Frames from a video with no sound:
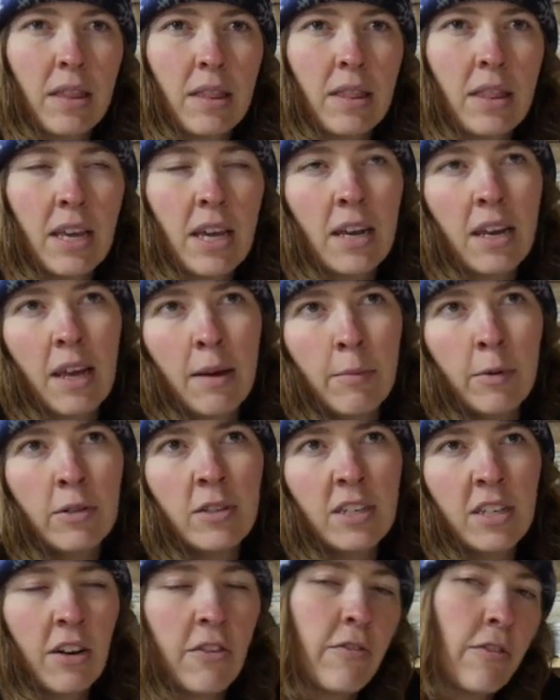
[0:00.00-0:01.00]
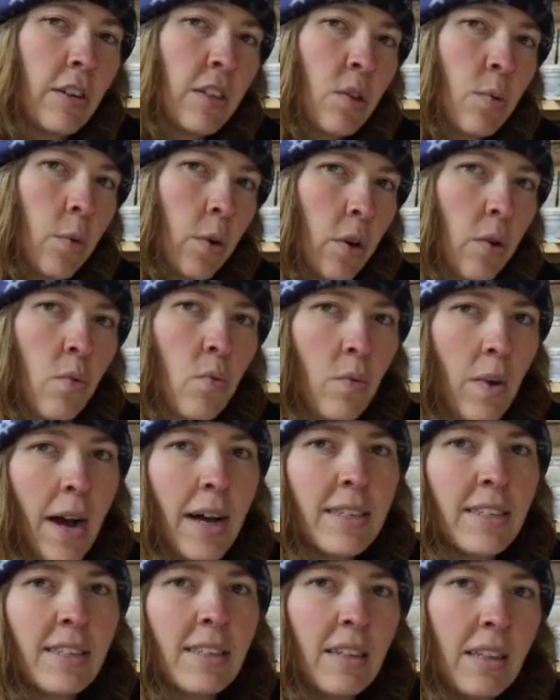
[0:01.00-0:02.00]
the enameled surface wouldn't
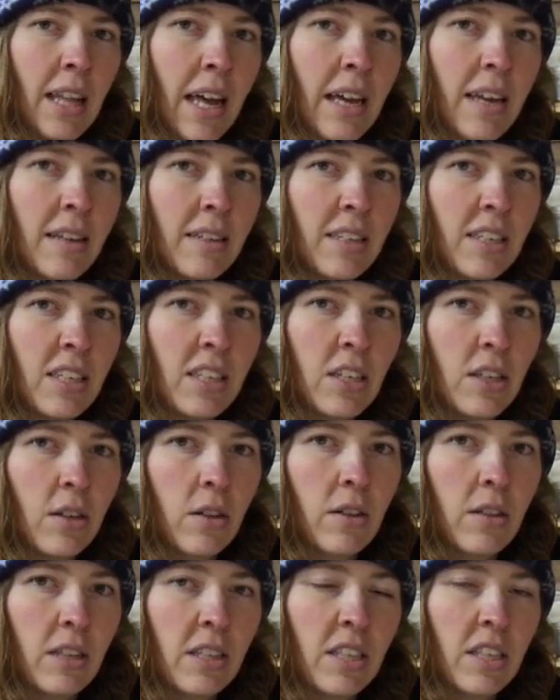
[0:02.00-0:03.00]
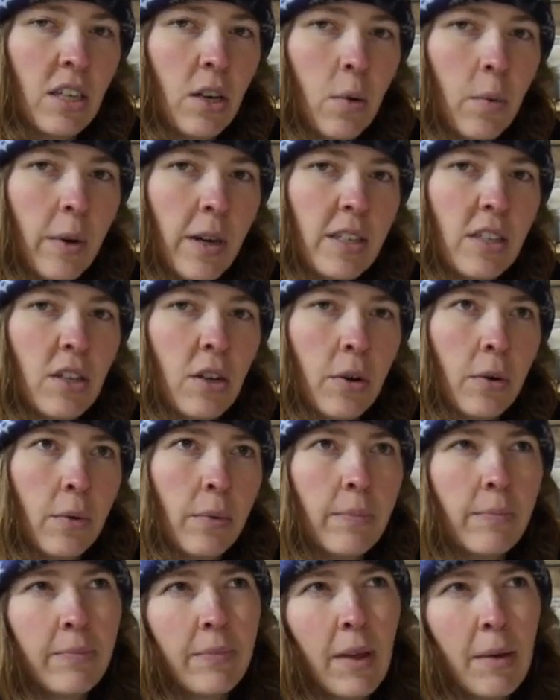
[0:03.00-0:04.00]
rust like steel the steel would. So
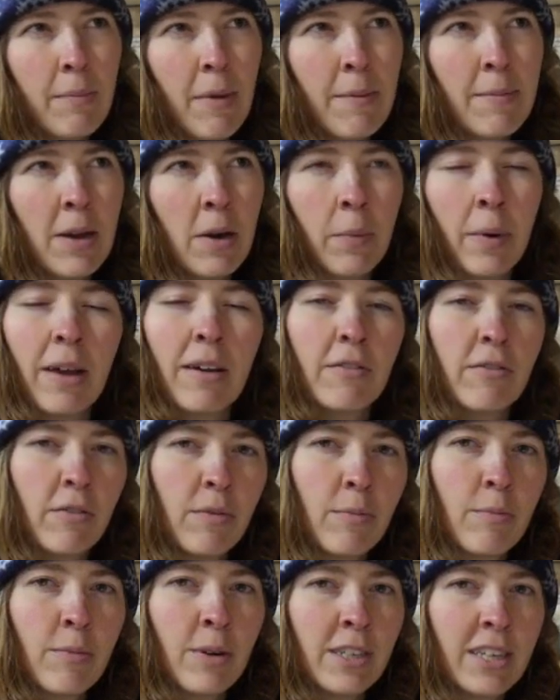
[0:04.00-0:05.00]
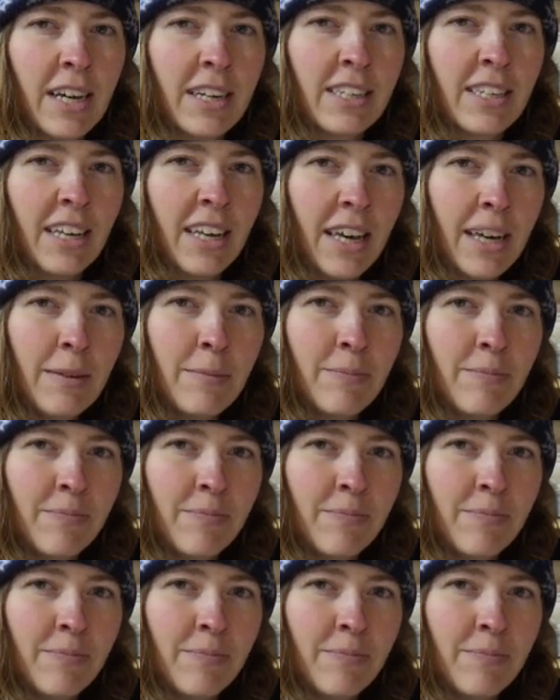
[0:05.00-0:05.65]
maybe a way of protecting it.